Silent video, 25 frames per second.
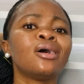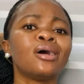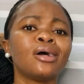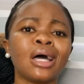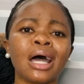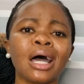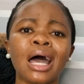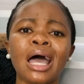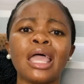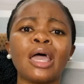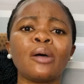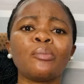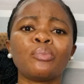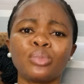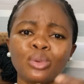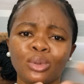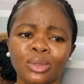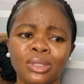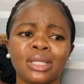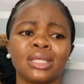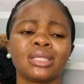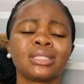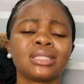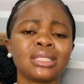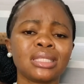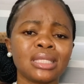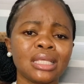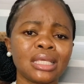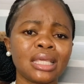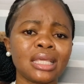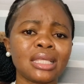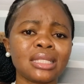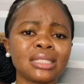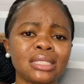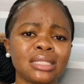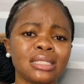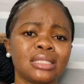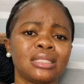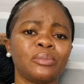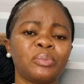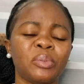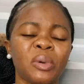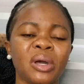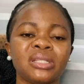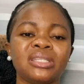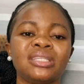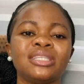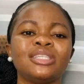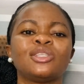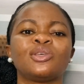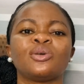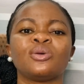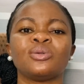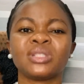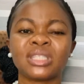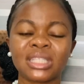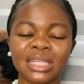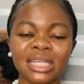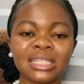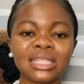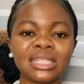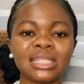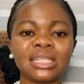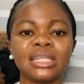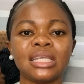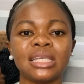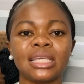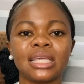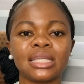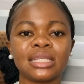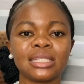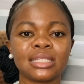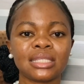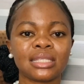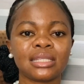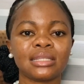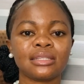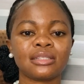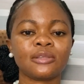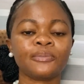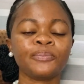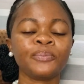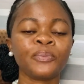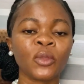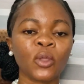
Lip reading: I am protesting against it, the party is contesting against it.